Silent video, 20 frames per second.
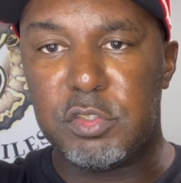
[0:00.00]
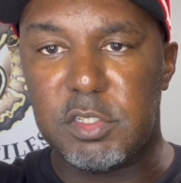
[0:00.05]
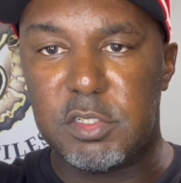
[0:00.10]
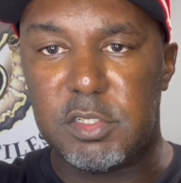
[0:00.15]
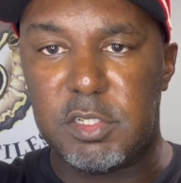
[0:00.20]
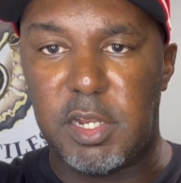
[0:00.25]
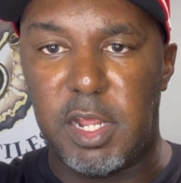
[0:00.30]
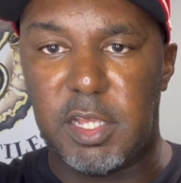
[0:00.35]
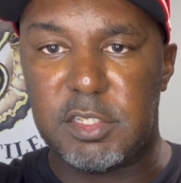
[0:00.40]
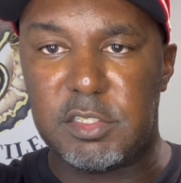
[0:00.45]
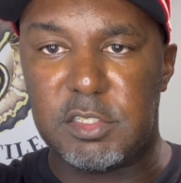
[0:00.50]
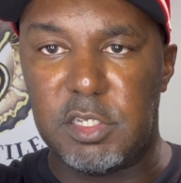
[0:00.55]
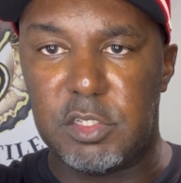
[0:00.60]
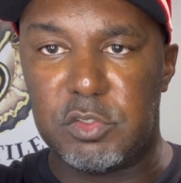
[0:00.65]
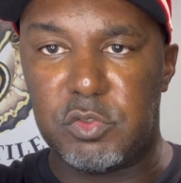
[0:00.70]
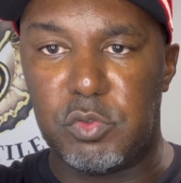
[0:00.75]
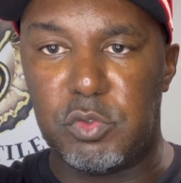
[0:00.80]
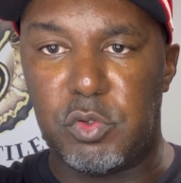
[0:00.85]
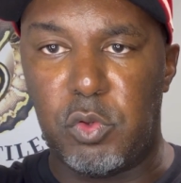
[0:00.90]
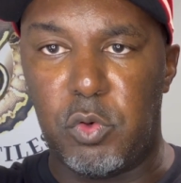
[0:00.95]
into that
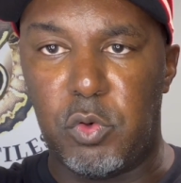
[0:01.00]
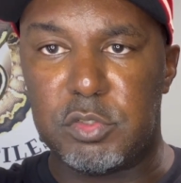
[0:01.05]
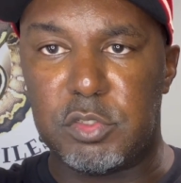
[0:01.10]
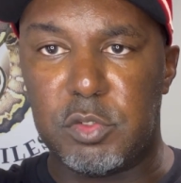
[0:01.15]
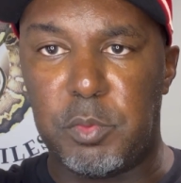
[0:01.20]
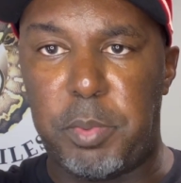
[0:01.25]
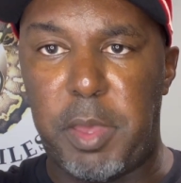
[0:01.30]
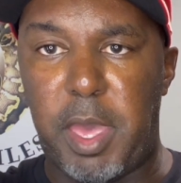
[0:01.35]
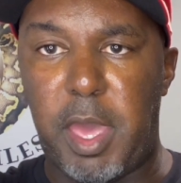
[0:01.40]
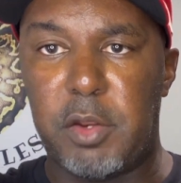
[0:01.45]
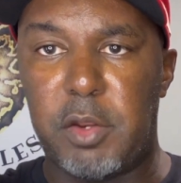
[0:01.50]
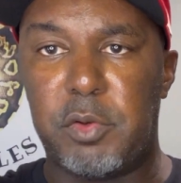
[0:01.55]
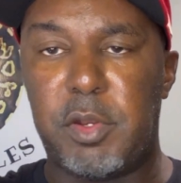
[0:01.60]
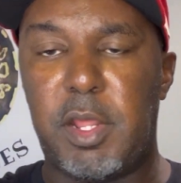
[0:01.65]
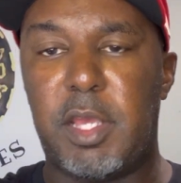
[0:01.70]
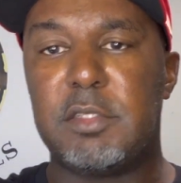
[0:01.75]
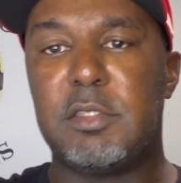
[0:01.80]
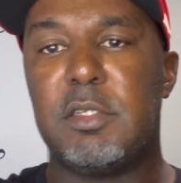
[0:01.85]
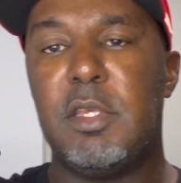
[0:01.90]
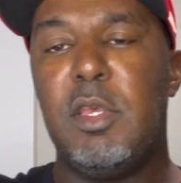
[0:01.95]
central dorsal pattern
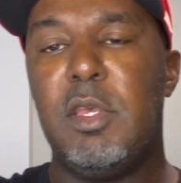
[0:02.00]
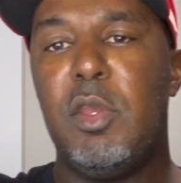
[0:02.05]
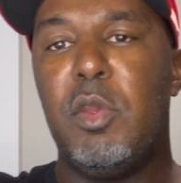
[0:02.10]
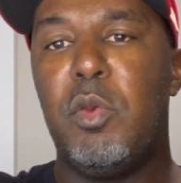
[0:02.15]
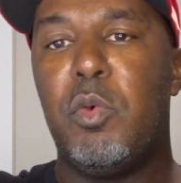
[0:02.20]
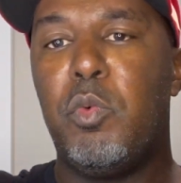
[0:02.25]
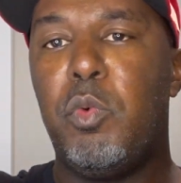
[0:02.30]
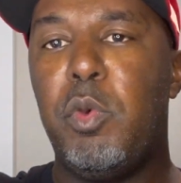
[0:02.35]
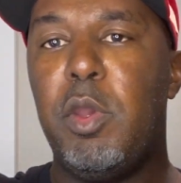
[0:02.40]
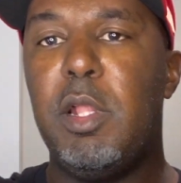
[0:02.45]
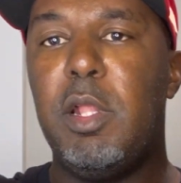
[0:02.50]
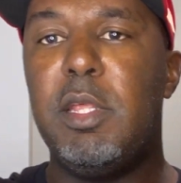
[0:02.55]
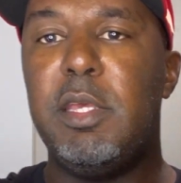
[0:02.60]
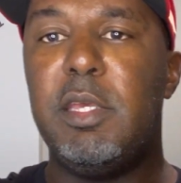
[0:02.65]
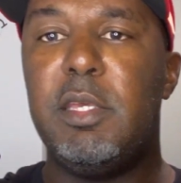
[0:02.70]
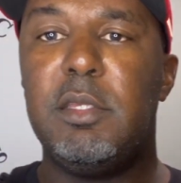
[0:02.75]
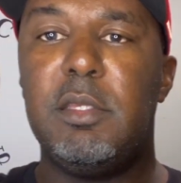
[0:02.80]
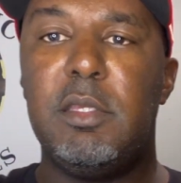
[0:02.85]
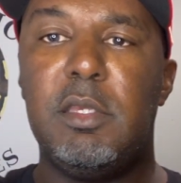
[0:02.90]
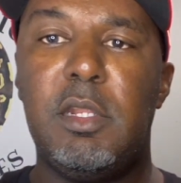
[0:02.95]
that's
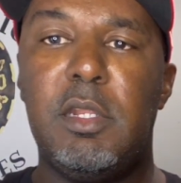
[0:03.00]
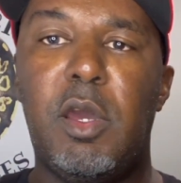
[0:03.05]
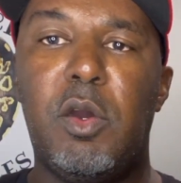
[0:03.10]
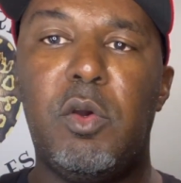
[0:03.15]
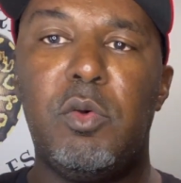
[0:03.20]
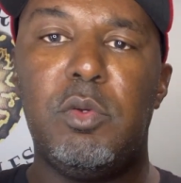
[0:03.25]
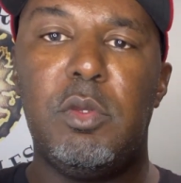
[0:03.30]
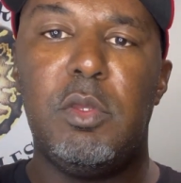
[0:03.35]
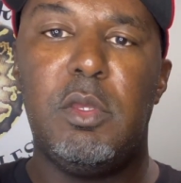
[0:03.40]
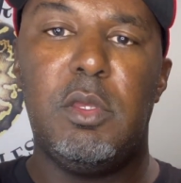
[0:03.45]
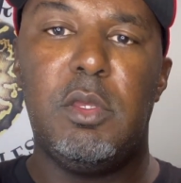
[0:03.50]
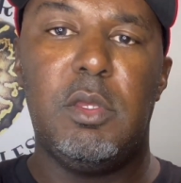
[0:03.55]
really, you know,